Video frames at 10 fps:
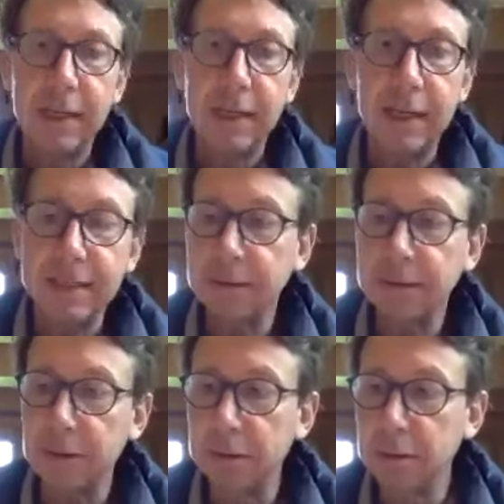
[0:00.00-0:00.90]
and
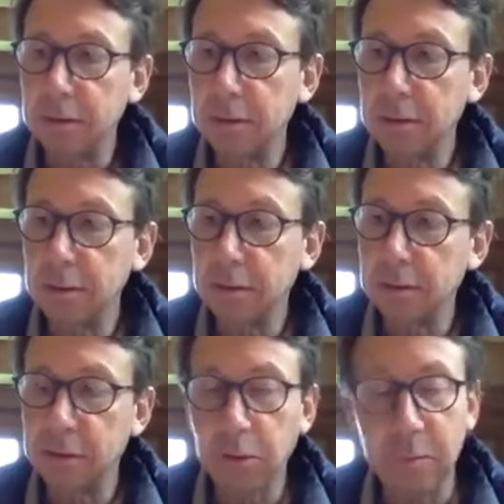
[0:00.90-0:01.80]
uh,
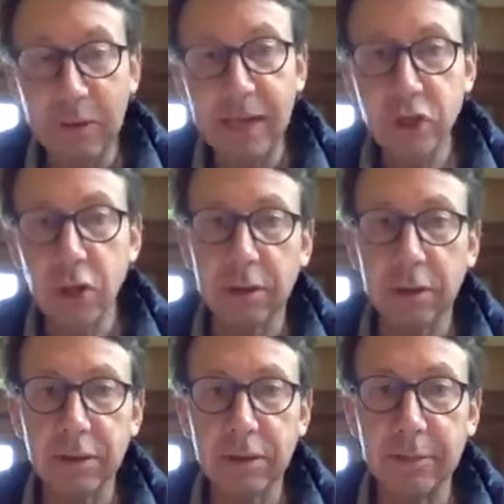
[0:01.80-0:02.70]
a, a supply
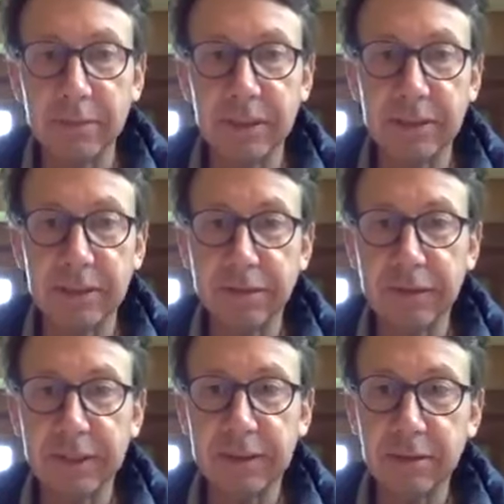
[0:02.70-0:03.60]
shock um, that
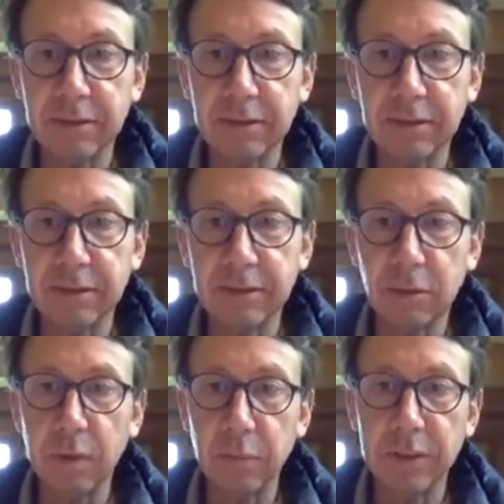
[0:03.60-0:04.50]
is affecting the way
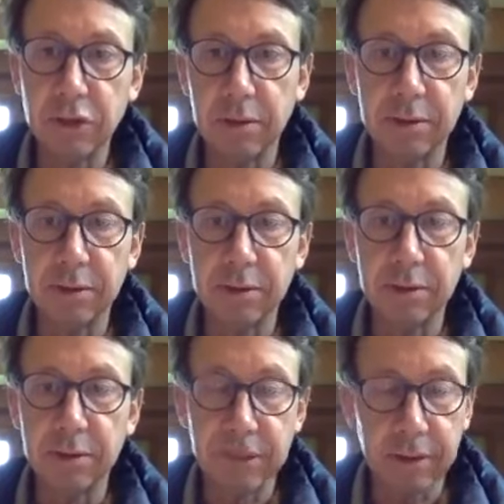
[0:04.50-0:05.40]
in which uh, the
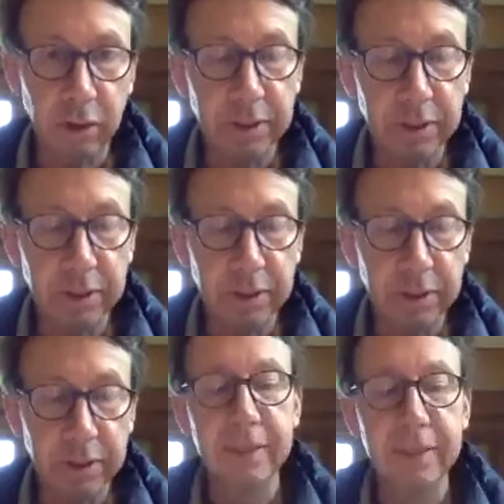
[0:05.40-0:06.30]
economy
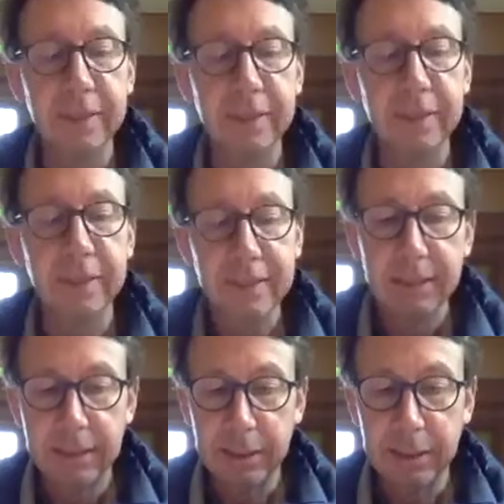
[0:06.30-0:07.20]
operates
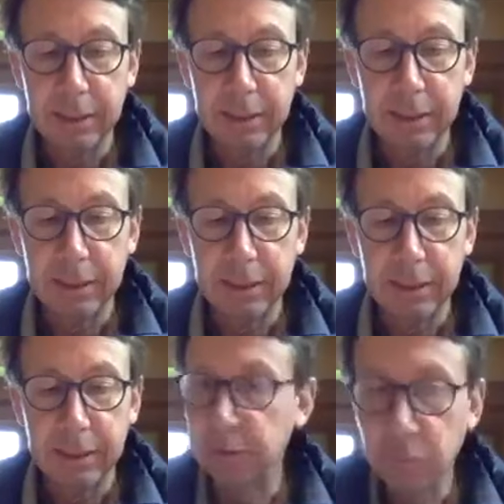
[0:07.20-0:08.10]
uh, because
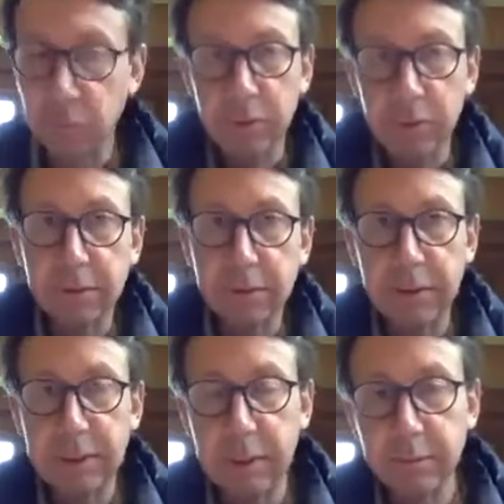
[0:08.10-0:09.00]
of the
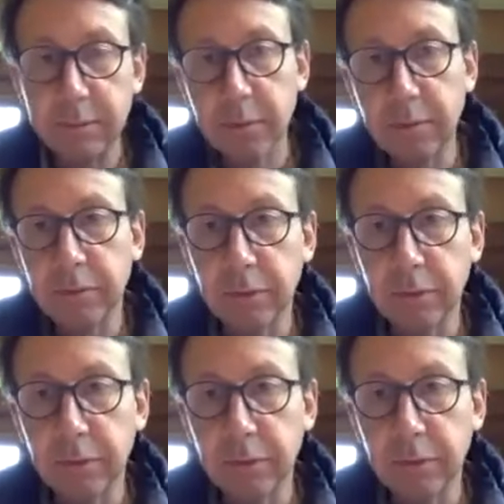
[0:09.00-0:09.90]
disruptions in terms of
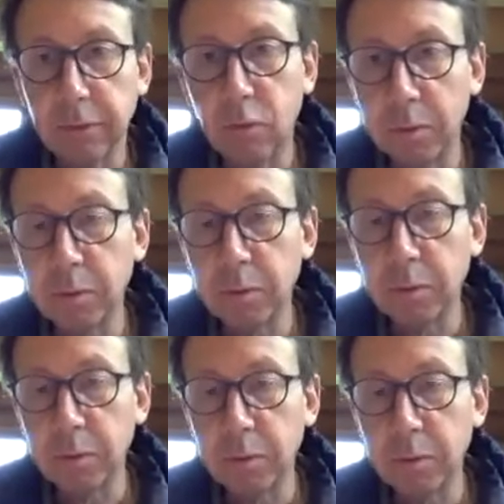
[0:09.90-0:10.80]
uh, global supply
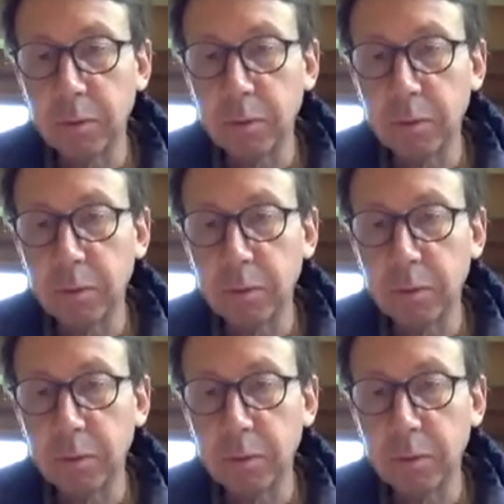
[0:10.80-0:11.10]
chains.